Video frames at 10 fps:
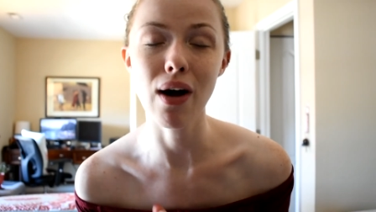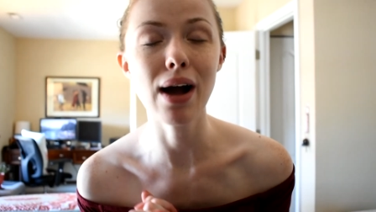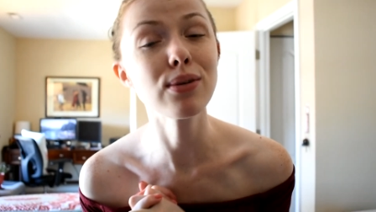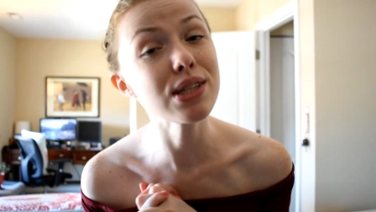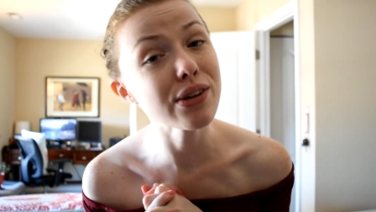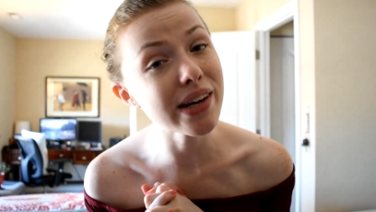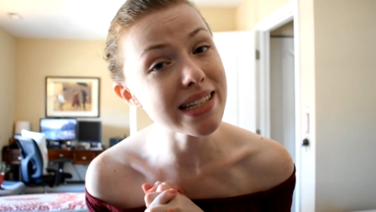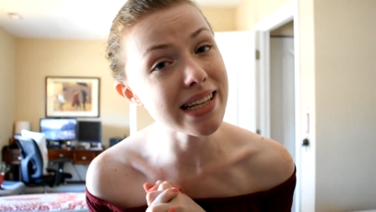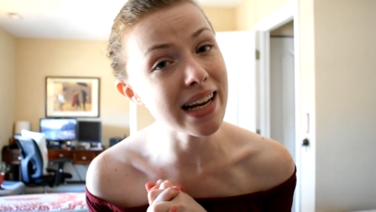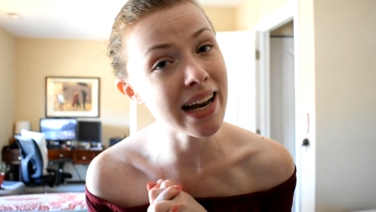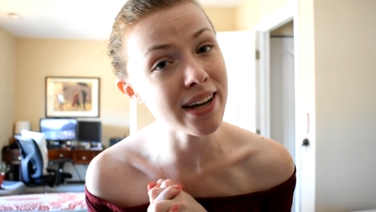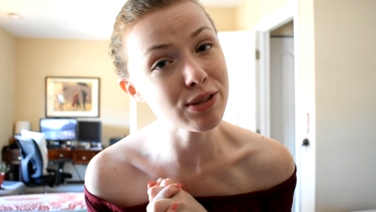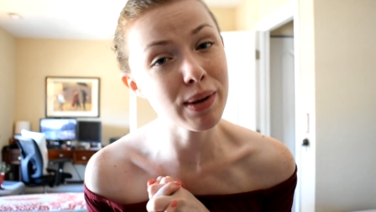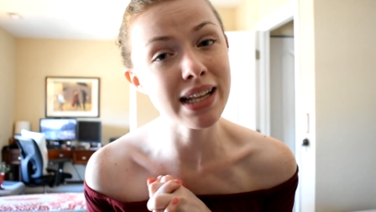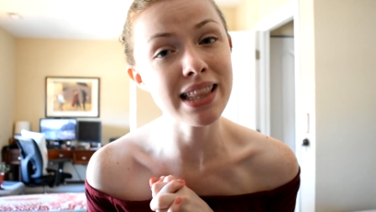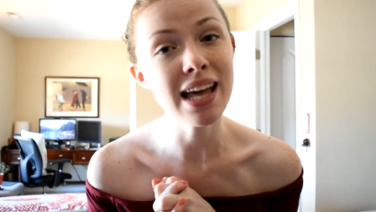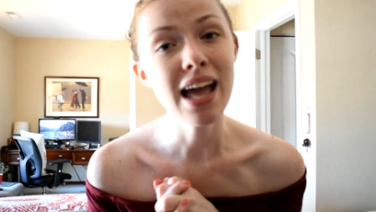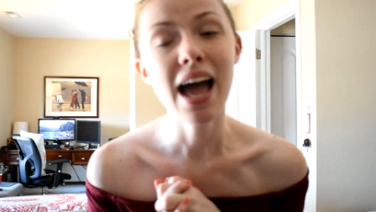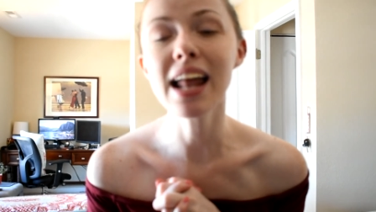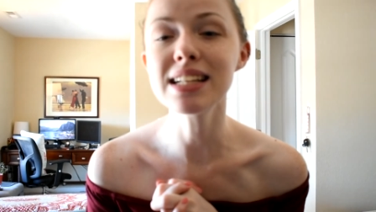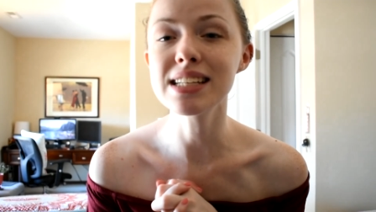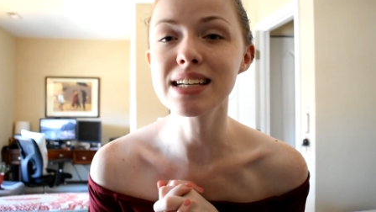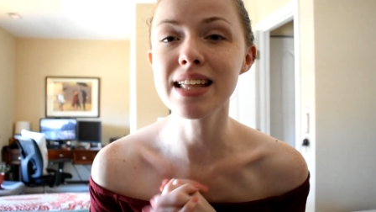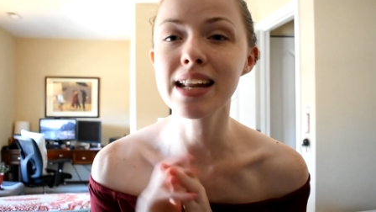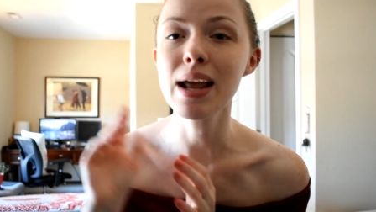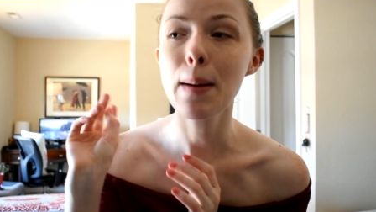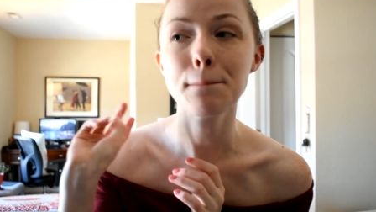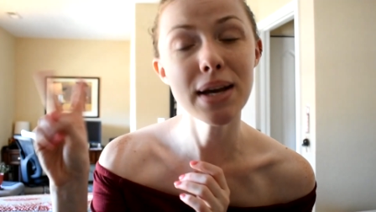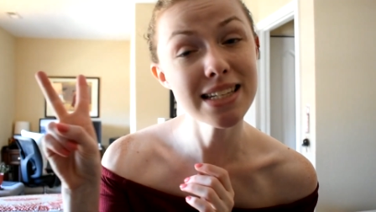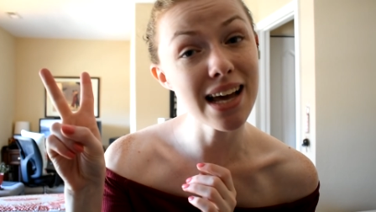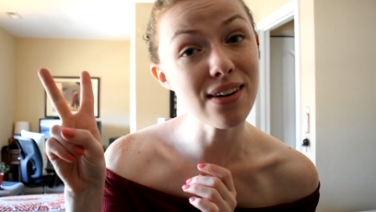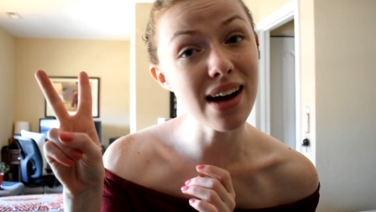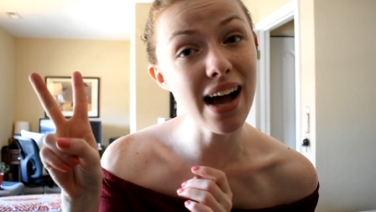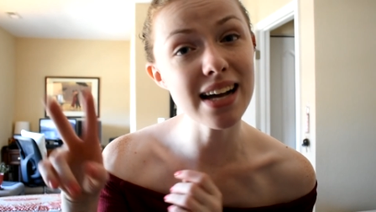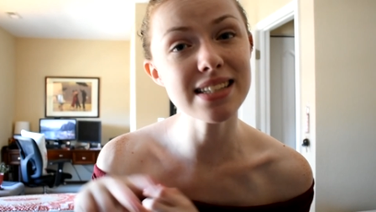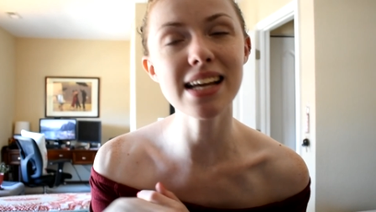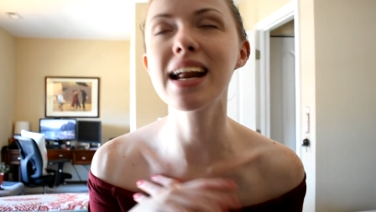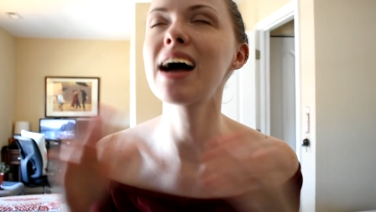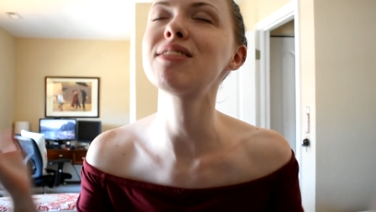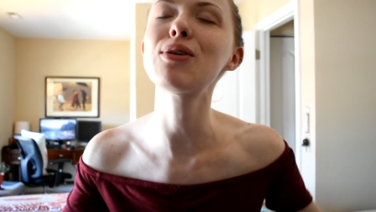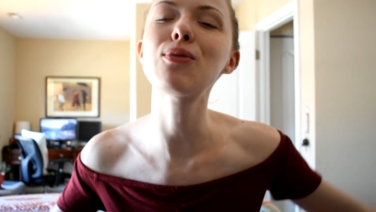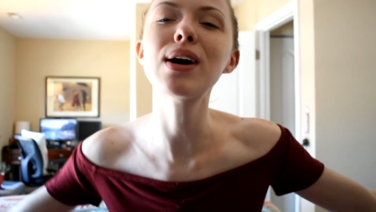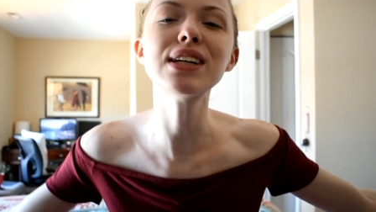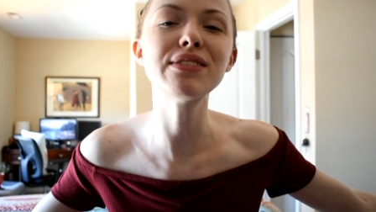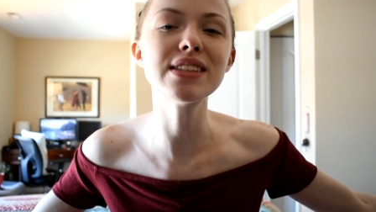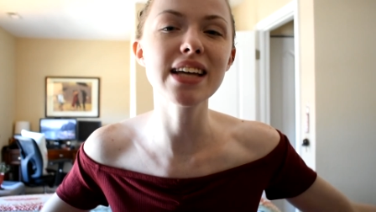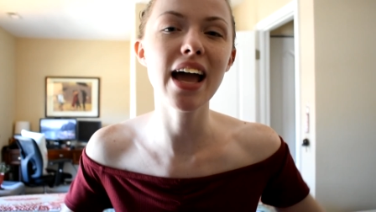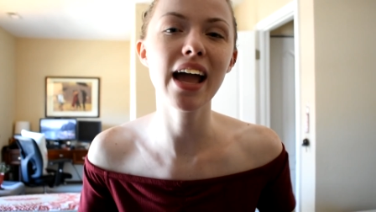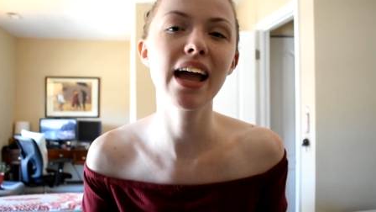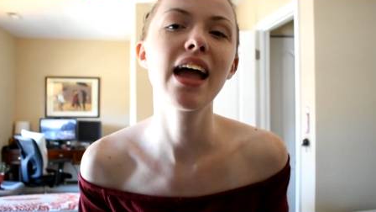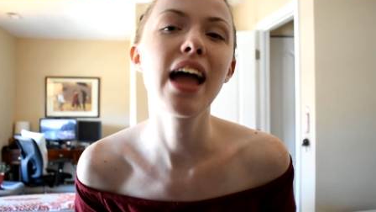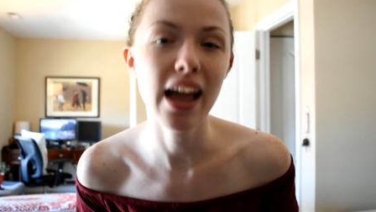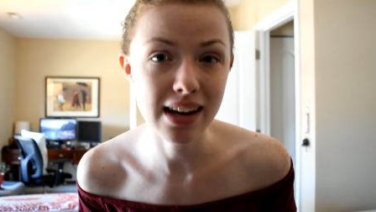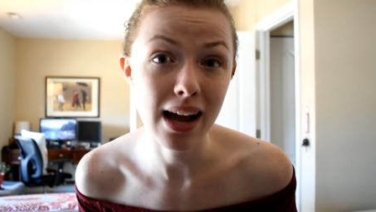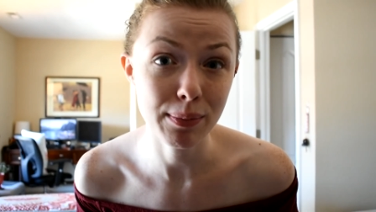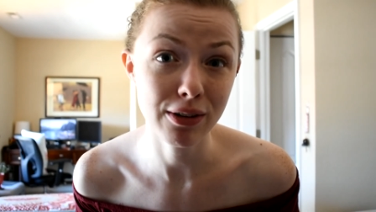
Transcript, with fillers: I will see you guys again next month. And until then, peace out guys and have a wonderful day and happy